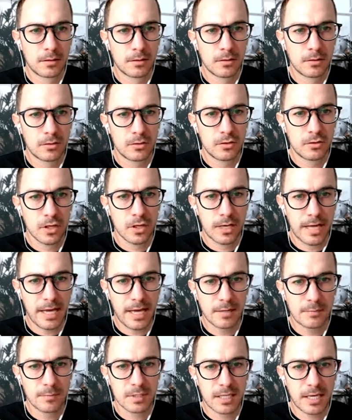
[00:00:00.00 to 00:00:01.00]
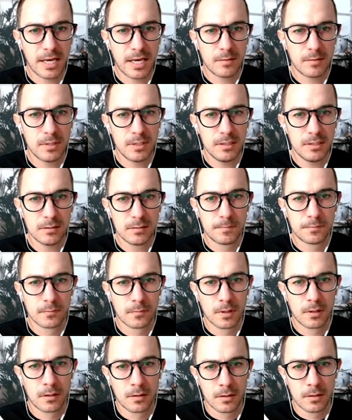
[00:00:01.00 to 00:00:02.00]
John Adams Academy.
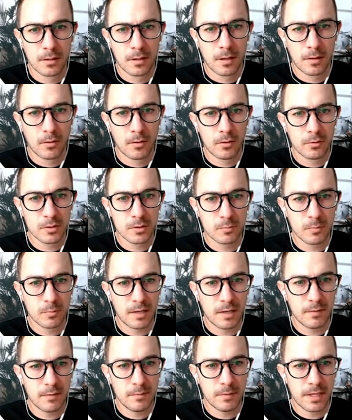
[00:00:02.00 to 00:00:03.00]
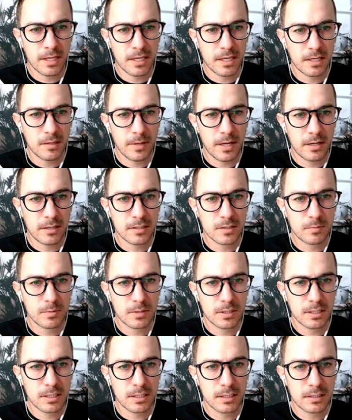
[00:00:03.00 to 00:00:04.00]
The reason why I'm even thinking about it is
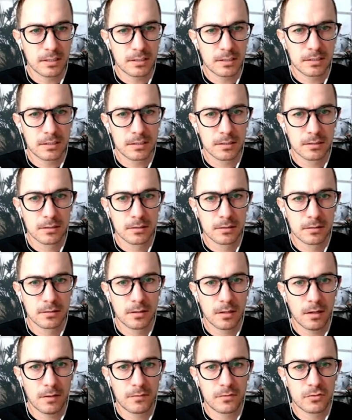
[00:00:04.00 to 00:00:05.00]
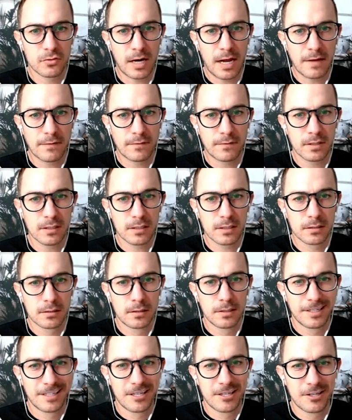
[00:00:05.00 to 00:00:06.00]
because of traffic.
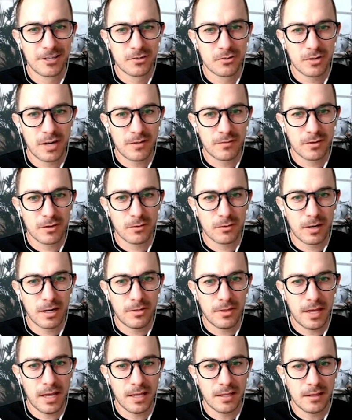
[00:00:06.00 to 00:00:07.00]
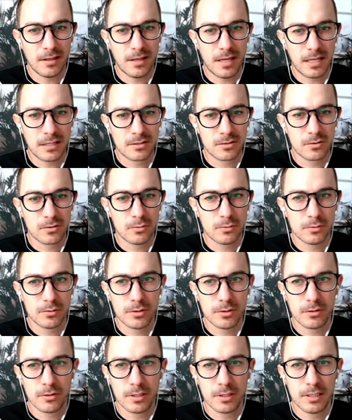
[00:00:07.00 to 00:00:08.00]
Traffic around that school
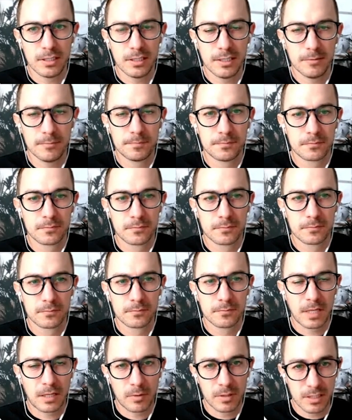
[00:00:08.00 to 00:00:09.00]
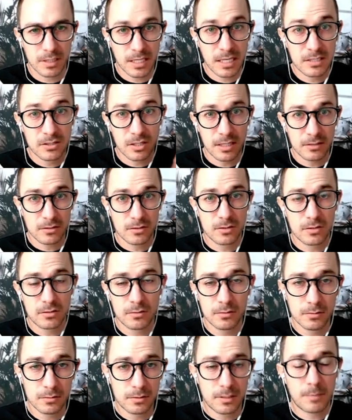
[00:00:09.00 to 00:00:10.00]
during like when kids
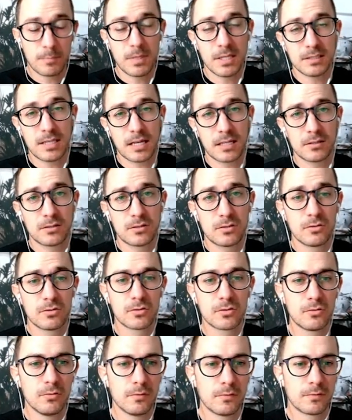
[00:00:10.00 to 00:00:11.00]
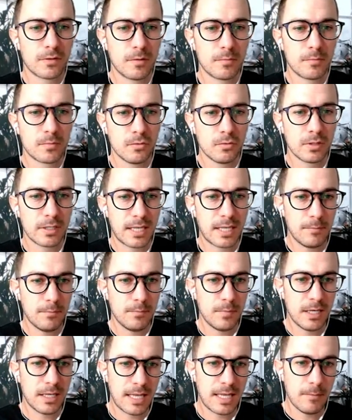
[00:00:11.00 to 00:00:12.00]
are being taken to school and from school, it
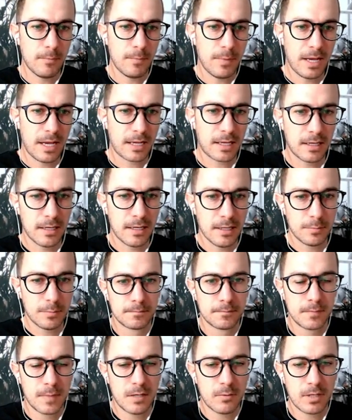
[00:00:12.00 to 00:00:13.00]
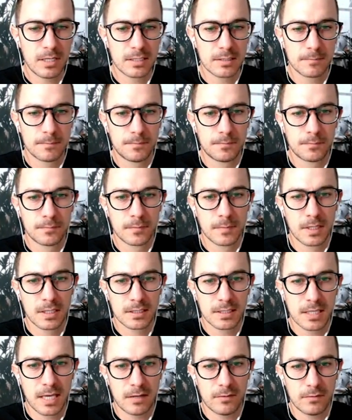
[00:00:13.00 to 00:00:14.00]
can back up. Anyways,
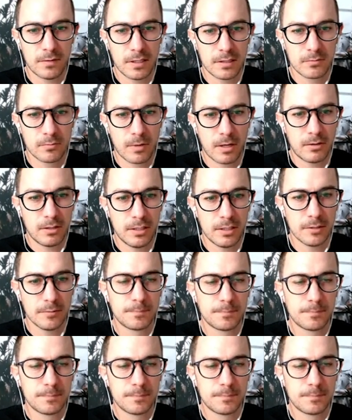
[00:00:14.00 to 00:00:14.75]
it's around here.